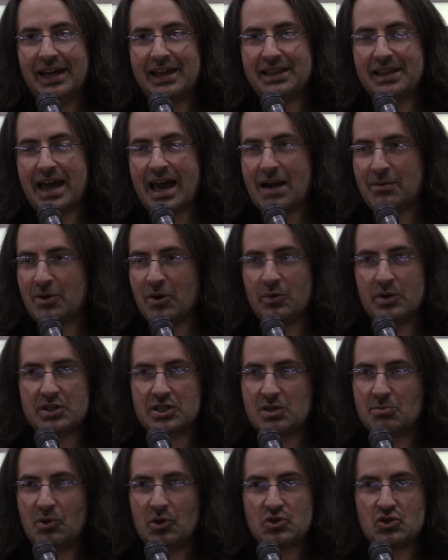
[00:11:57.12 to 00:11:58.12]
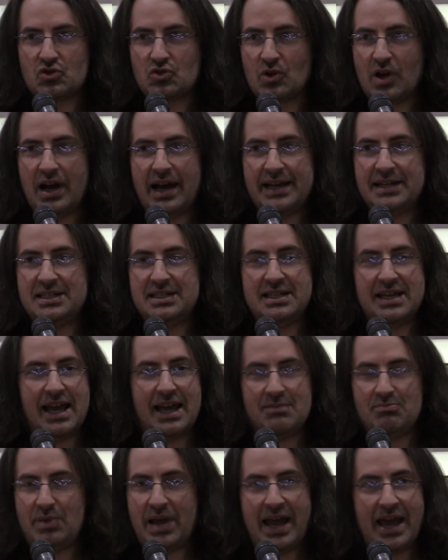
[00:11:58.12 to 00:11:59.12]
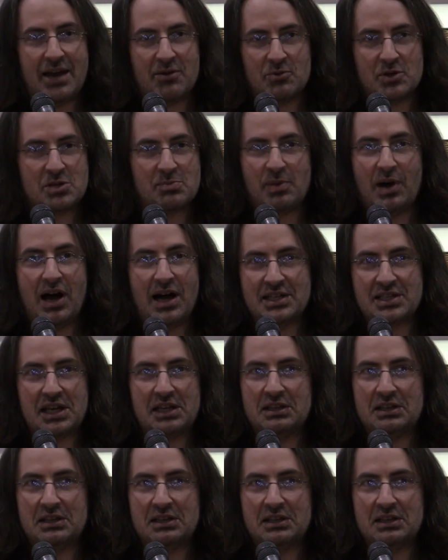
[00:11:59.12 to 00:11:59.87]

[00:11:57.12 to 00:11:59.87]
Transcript: like that, I mean, it was the most dry, deadpan response,